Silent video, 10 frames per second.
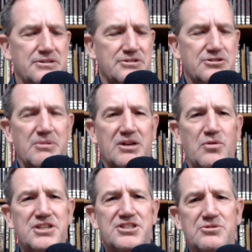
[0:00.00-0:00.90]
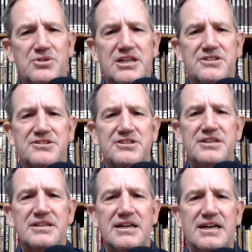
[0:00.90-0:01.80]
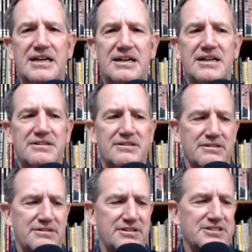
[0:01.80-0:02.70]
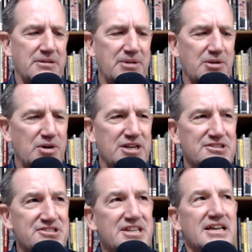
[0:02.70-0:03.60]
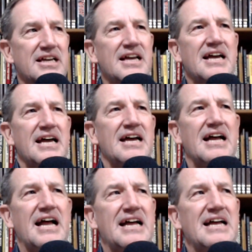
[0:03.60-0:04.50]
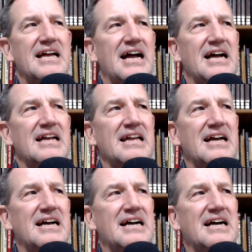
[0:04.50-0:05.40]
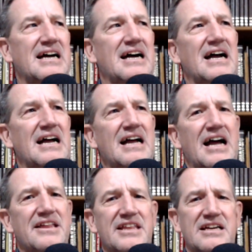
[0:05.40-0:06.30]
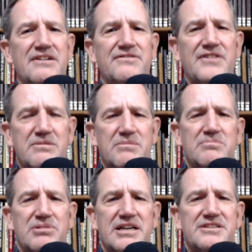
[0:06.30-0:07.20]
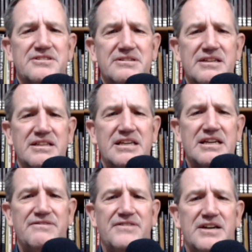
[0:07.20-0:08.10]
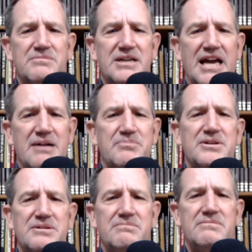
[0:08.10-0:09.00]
So my question was to somebody was, I think I found my place. I think I found my happy